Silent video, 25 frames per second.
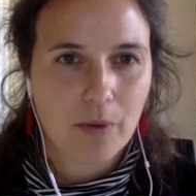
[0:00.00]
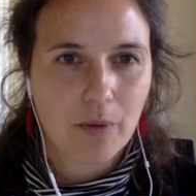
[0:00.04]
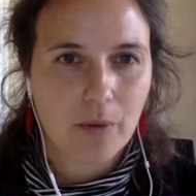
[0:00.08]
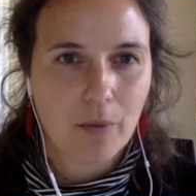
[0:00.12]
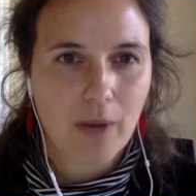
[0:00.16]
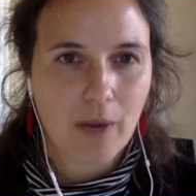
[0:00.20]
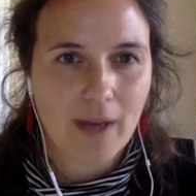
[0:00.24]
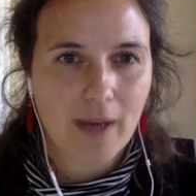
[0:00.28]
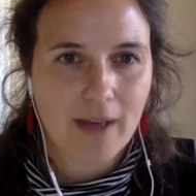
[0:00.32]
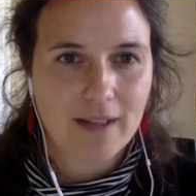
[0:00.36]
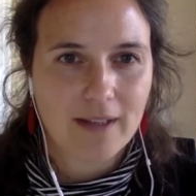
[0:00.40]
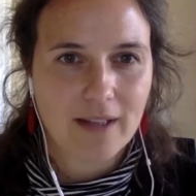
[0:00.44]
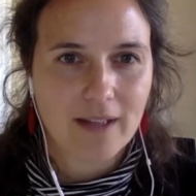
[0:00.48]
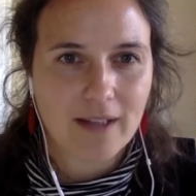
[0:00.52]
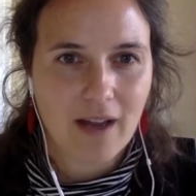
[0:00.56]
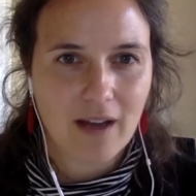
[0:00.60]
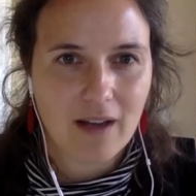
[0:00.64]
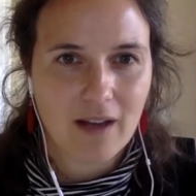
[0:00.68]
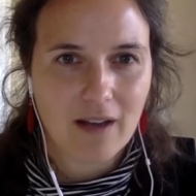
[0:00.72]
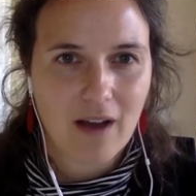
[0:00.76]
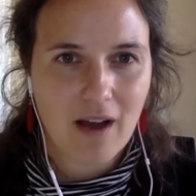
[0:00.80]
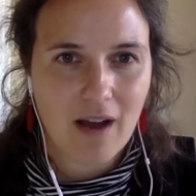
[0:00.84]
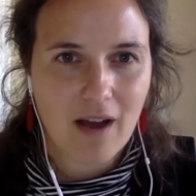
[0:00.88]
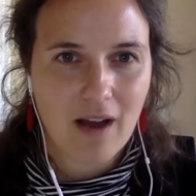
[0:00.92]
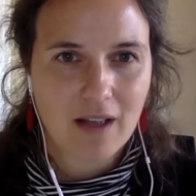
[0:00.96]
Wa'il
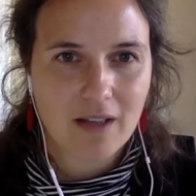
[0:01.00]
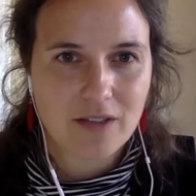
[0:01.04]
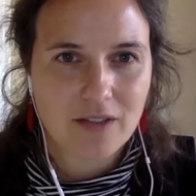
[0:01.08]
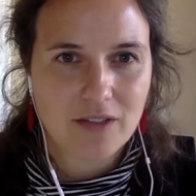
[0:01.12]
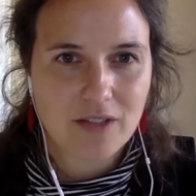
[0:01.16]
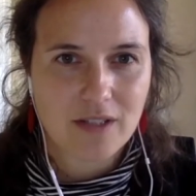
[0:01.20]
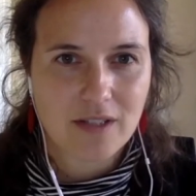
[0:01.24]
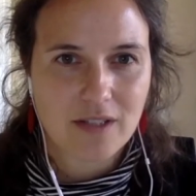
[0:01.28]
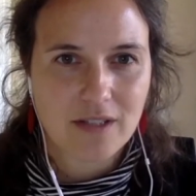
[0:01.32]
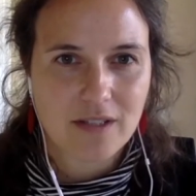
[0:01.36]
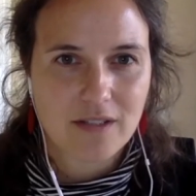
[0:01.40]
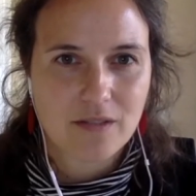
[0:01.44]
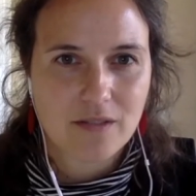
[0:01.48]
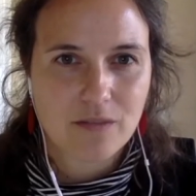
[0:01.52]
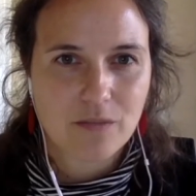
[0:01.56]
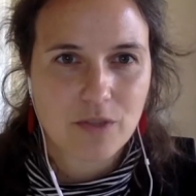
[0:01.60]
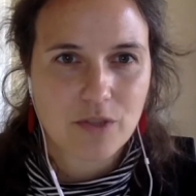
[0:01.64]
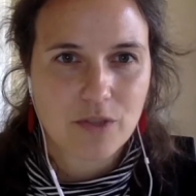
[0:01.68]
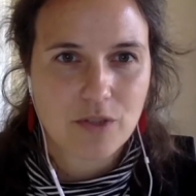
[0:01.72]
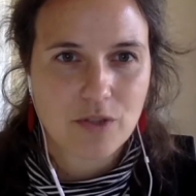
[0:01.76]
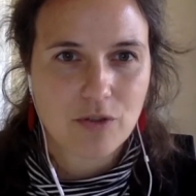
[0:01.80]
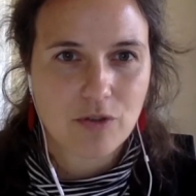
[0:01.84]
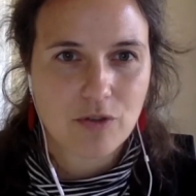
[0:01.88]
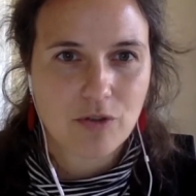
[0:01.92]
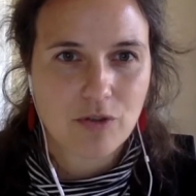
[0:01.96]
Halaq does,
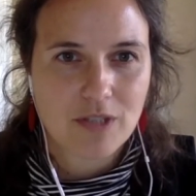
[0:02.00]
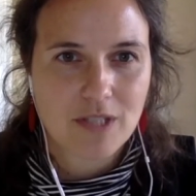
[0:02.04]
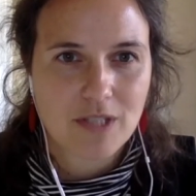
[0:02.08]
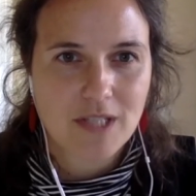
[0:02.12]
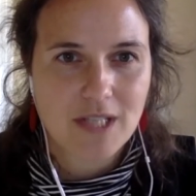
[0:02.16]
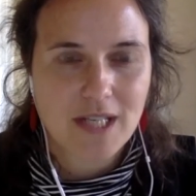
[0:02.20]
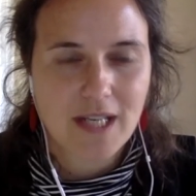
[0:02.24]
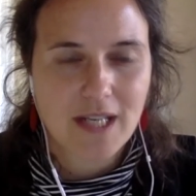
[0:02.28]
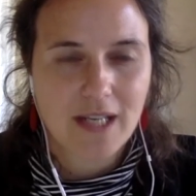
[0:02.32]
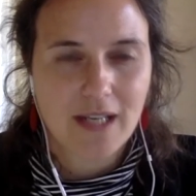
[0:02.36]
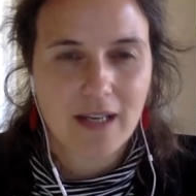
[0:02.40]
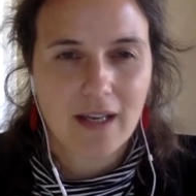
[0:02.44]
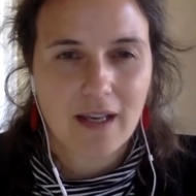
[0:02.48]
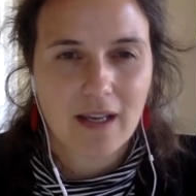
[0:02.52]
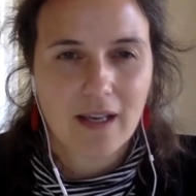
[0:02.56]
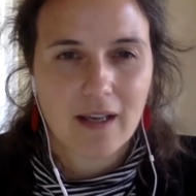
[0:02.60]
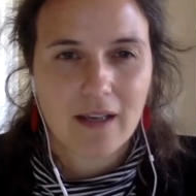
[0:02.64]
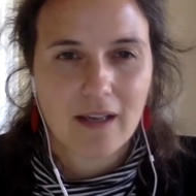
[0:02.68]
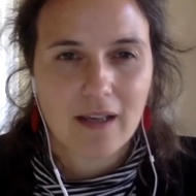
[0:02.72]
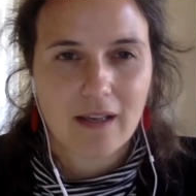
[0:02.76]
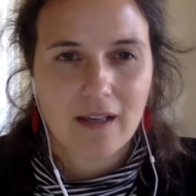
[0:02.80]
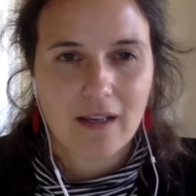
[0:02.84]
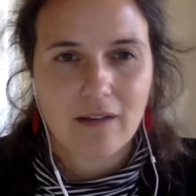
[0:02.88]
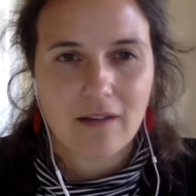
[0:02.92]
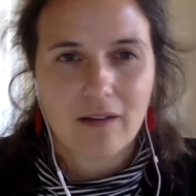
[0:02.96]
which you critique.
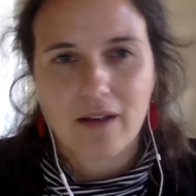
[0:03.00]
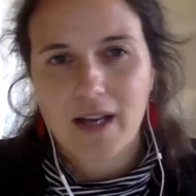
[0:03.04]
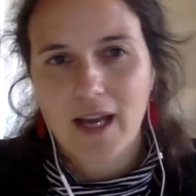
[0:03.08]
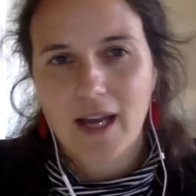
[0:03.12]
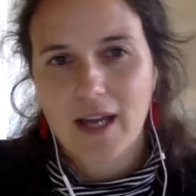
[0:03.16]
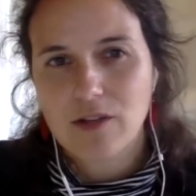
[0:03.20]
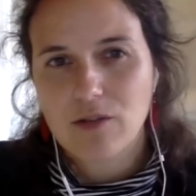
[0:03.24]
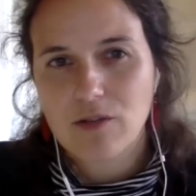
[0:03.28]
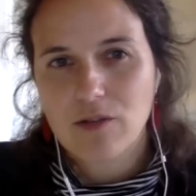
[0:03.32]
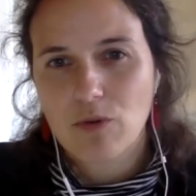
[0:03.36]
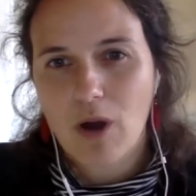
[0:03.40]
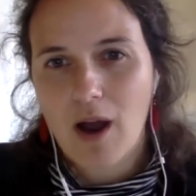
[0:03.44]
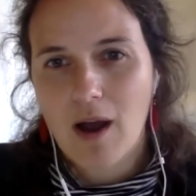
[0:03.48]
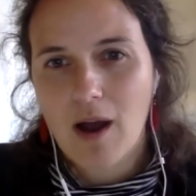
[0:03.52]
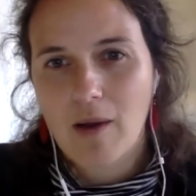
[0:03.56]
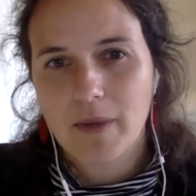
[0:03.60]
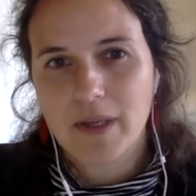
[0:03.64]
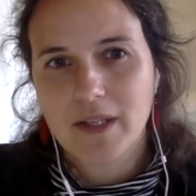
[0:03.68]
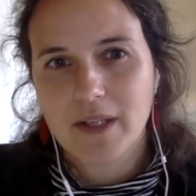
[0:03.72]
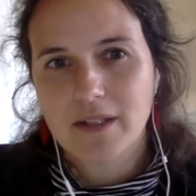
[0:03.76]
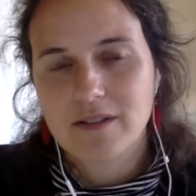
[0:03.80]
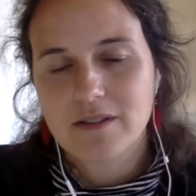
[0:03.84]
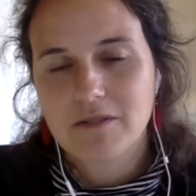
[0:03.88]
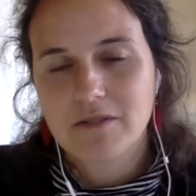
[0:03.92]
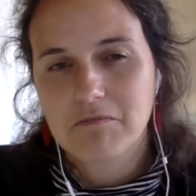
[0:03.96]
Can you
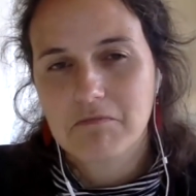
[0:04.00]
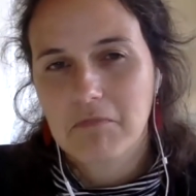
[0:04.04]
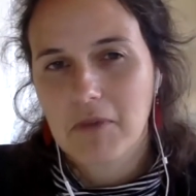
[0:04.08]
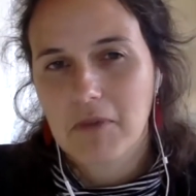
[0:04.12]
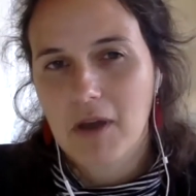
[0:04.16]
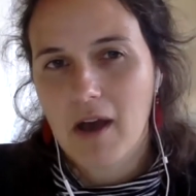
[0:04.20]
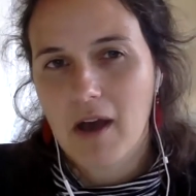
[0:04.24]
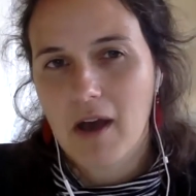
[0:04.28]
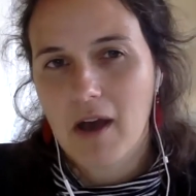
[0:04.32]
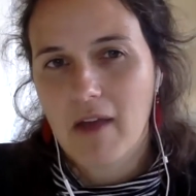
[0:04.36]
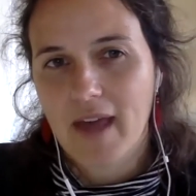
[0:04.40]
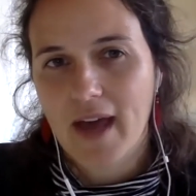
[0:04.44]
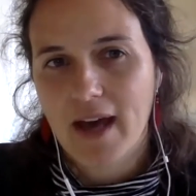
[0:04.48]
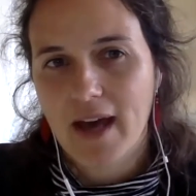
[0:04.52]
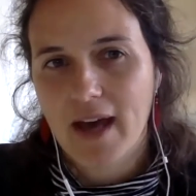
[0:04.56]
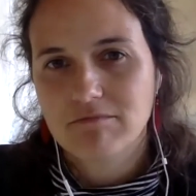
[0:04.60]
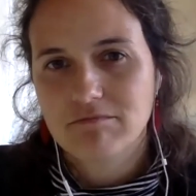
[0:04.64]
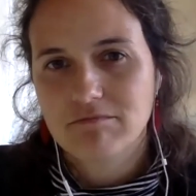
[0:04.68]
comment on that?